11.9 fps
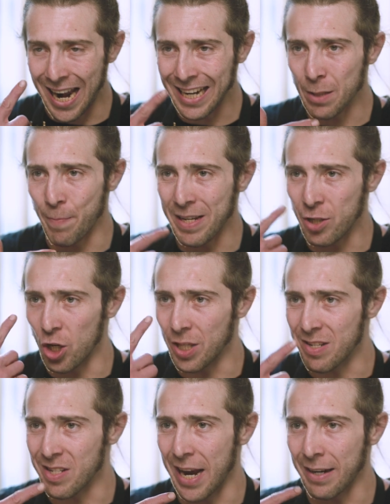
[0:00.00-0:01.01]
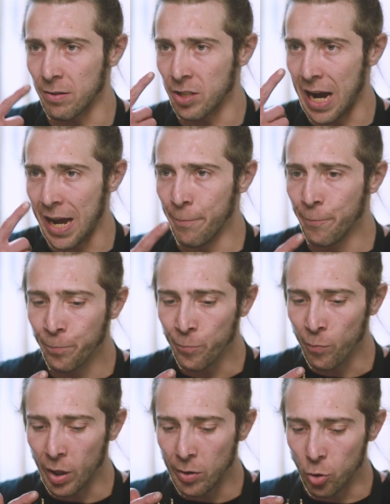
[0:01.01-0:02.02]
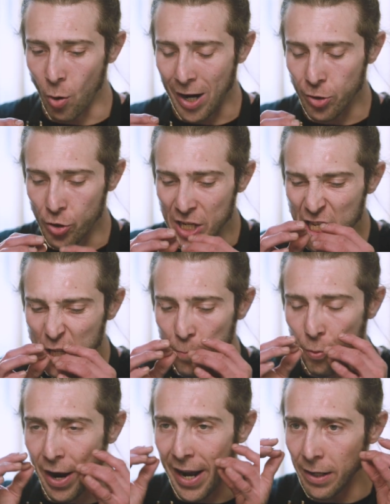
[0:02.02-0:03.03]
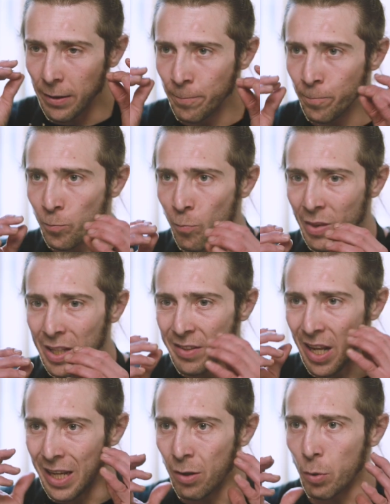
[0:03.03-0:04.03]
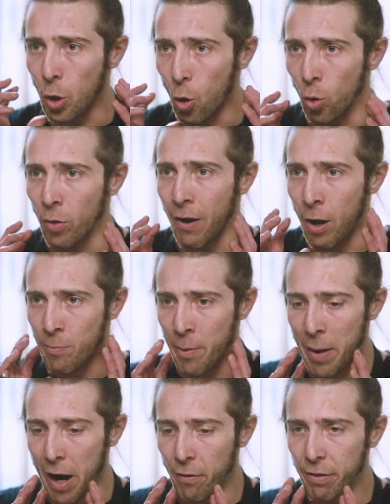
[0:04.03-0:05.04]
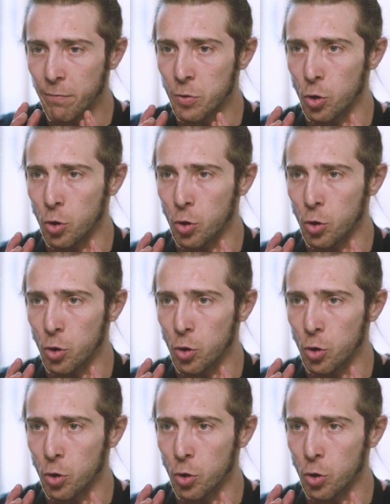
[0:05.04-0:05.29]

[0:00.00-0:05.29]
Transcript: like especially the second time to actually spread the liquid all around my mouth.